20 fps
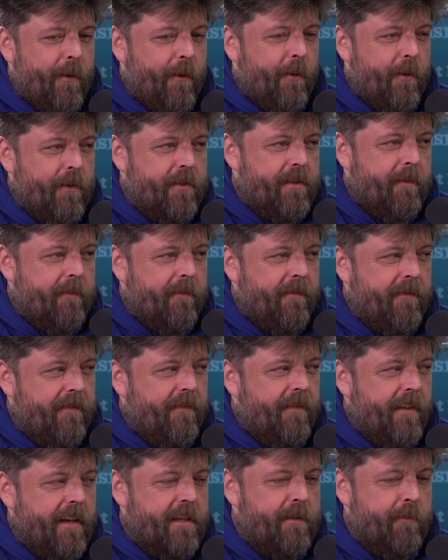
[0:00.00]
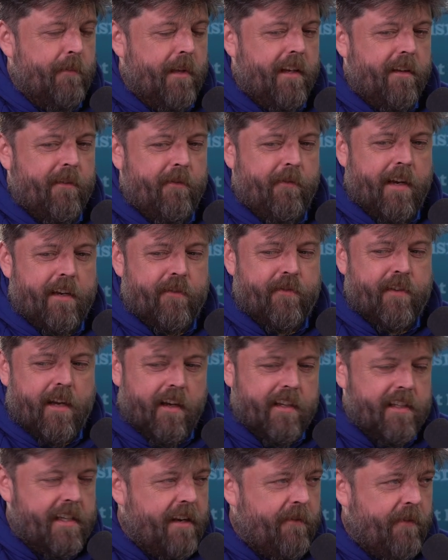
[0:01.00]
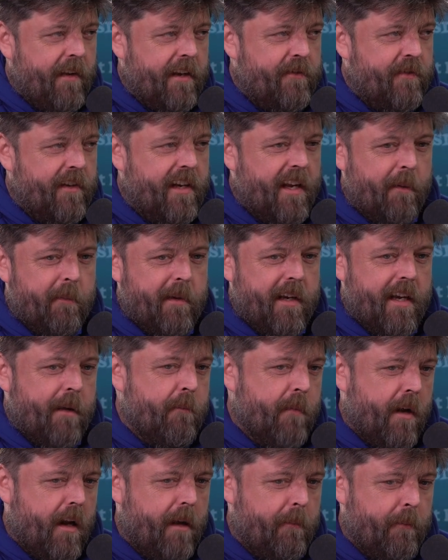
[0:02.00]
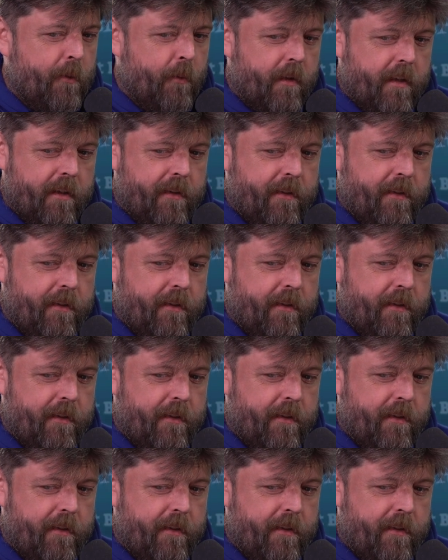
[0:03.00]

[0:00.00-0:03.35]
Awesome. Thanks a million. I'd say thanks for coming in, but I'm the one